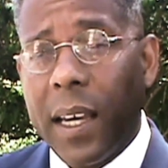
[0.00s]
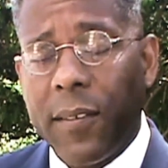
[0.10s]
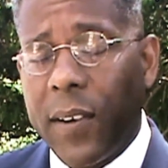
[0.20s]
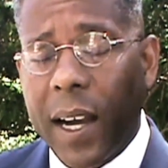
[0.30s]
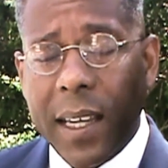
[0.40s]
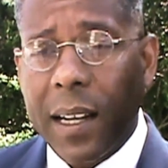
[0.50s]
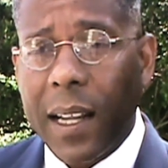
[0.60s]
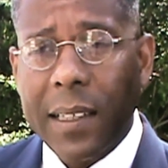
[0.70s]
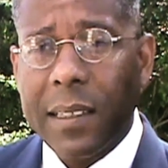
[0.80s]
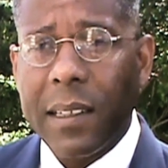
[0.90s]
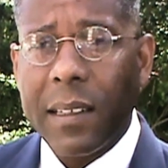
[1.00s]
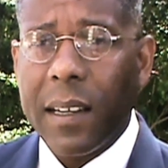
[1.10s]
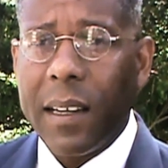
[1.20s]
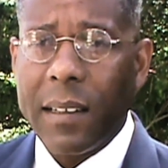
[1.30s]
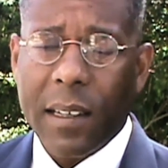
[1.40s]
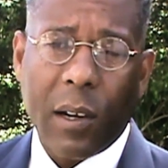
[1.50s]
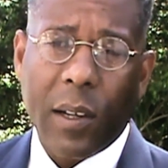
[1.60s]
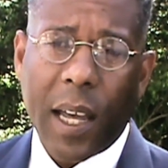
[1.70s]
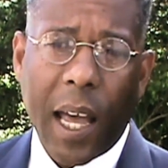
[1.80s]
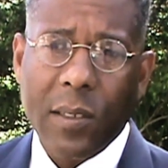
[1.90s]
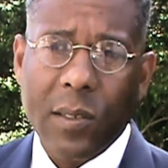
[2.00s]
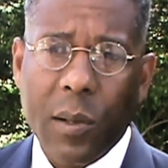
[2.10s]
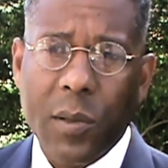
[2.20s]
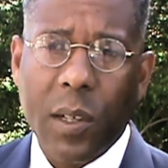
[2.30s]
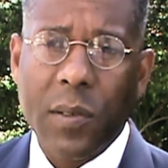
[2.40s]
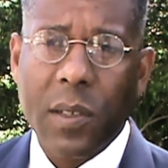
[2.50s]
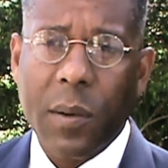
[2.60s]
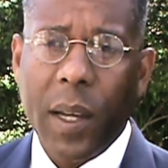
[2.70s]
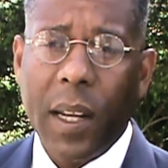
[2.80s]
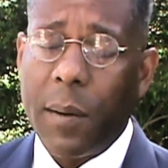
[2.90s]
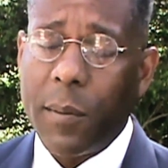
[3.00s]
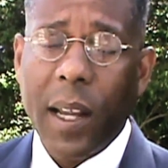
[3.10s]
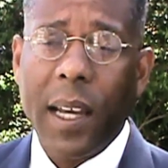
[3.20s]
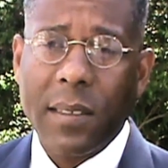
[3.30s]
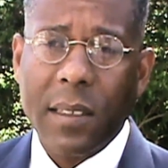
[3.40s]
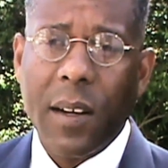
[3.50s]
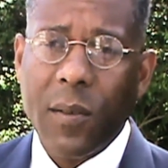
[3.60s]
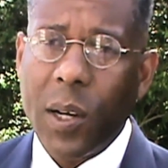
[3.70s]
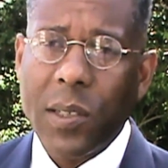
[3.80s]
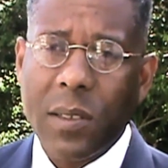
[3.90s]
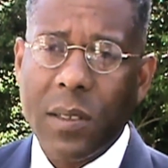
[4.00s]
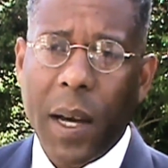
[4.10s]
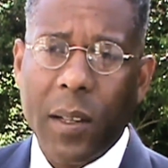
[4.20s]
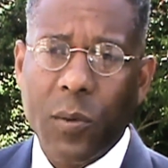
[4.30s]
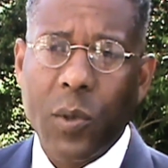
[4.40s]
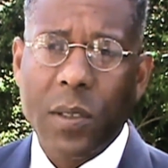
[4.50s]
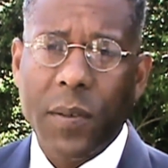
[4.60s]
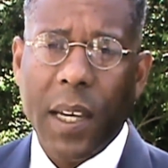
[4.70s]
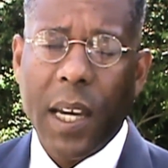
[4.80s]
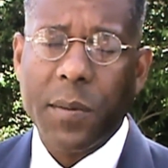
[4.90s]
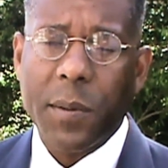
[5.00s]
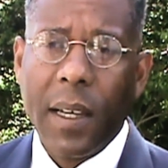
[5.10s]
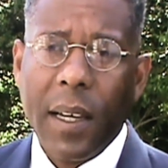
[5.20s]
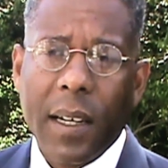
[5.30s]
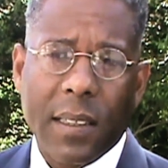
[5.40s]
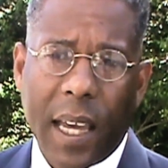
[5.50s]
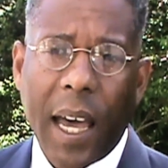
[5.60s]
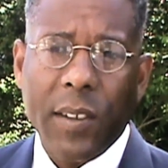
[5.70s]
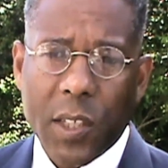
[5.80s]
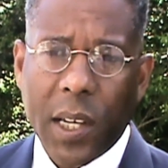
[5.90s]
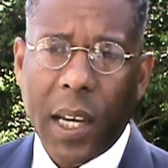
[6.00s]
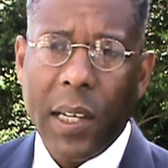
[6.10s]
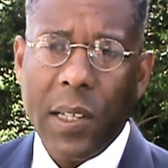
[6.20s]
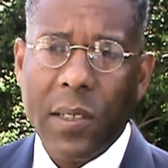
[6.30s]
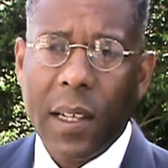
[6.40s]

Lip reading: If I get elected and get on the House Armed Services Committee, I'm going to ask the tough questions about the rules of engagement, because they have to change,